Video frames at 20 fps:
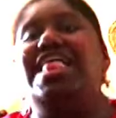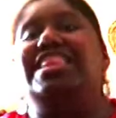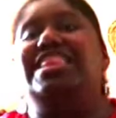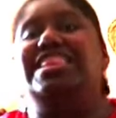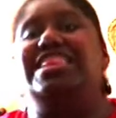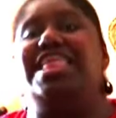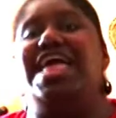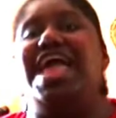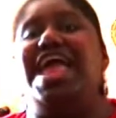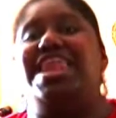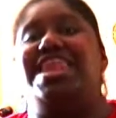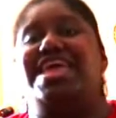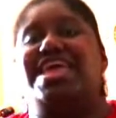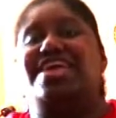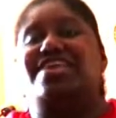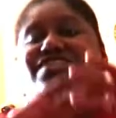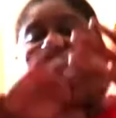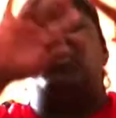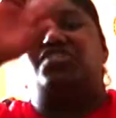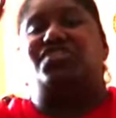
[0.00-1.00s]
let
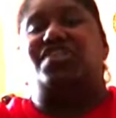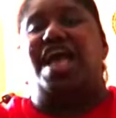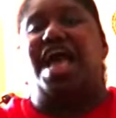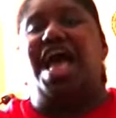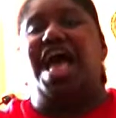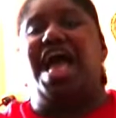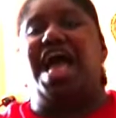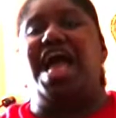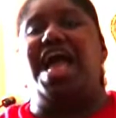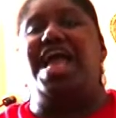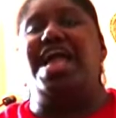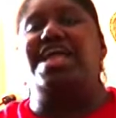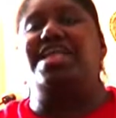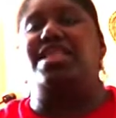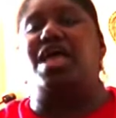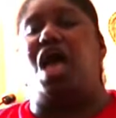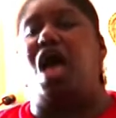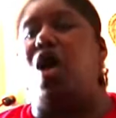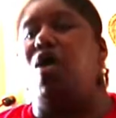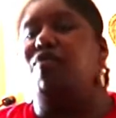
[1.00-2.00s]
it shine
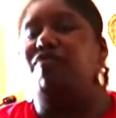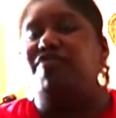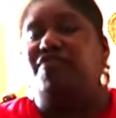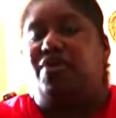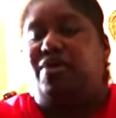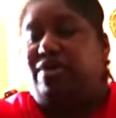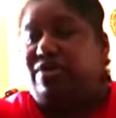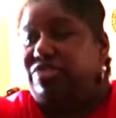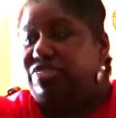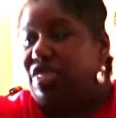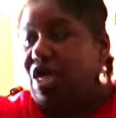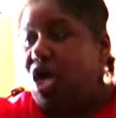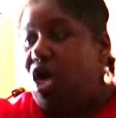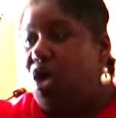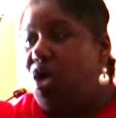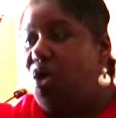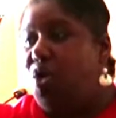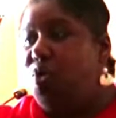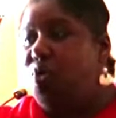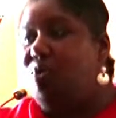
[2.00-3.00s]
over the
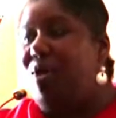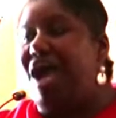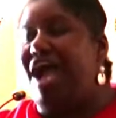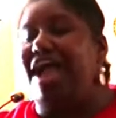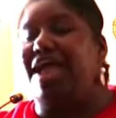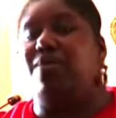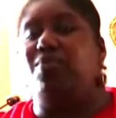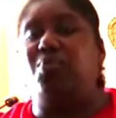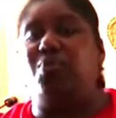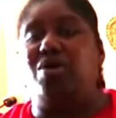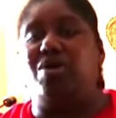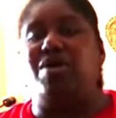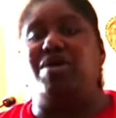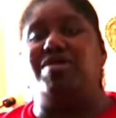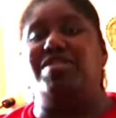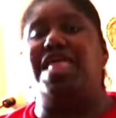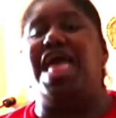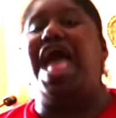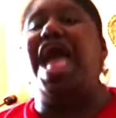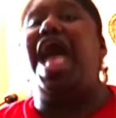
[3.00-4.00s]
whole wide
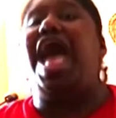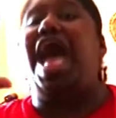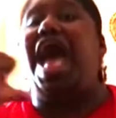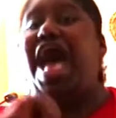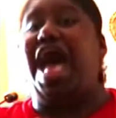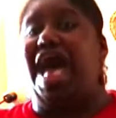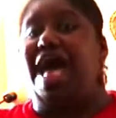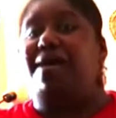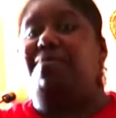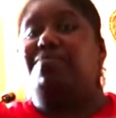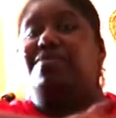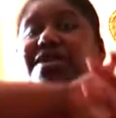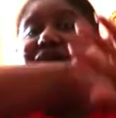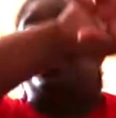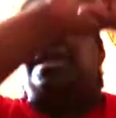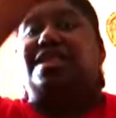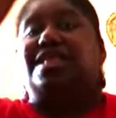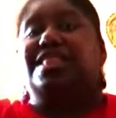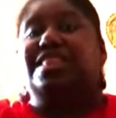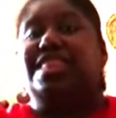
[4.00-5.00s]
world. I'm
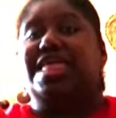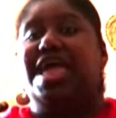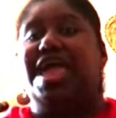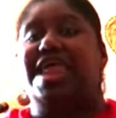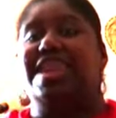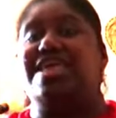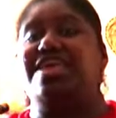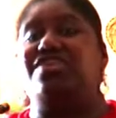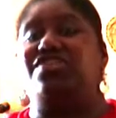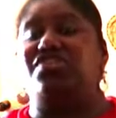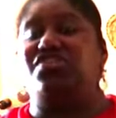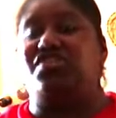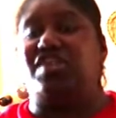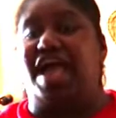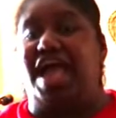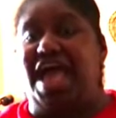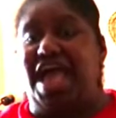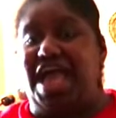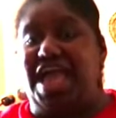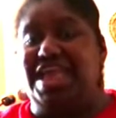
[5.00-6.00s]
gonna let it
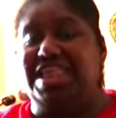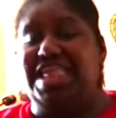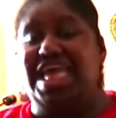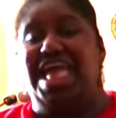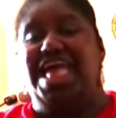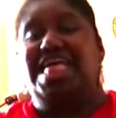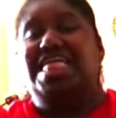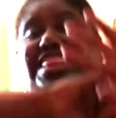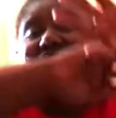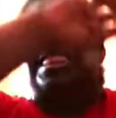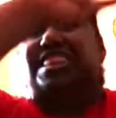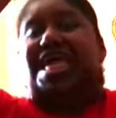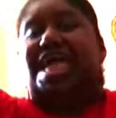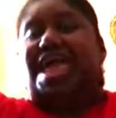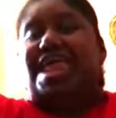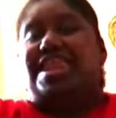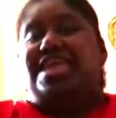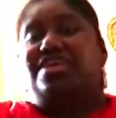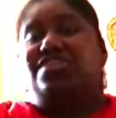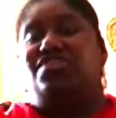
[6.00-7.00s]
shine.
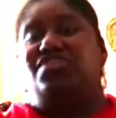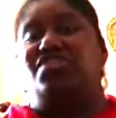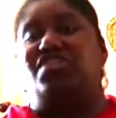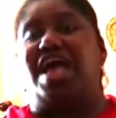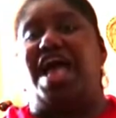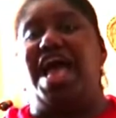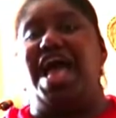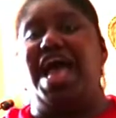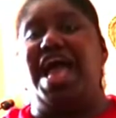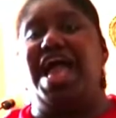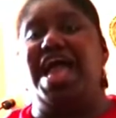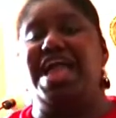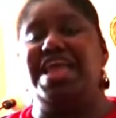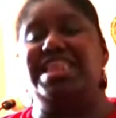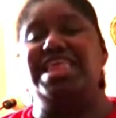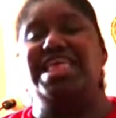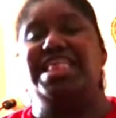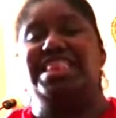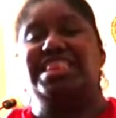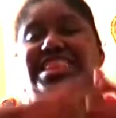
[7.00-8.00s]
Let it
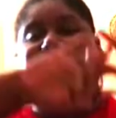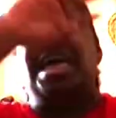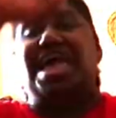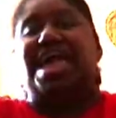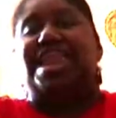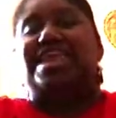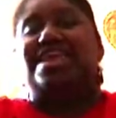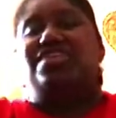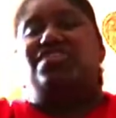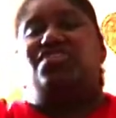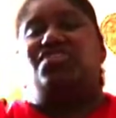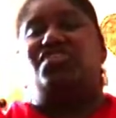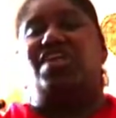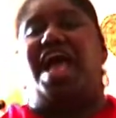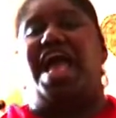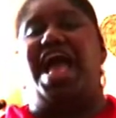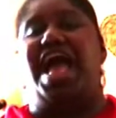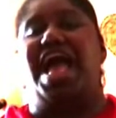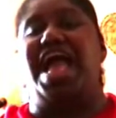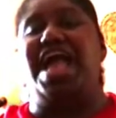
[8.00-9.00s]
shine, let it
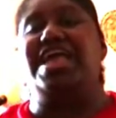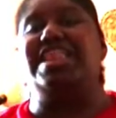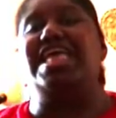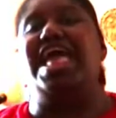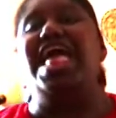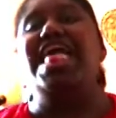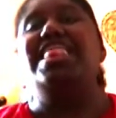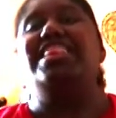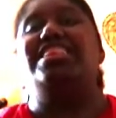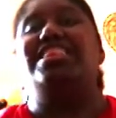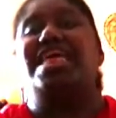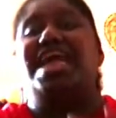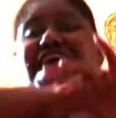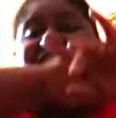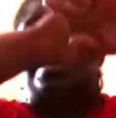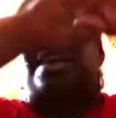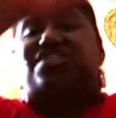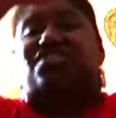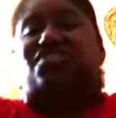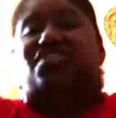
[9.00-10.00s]
shine, let it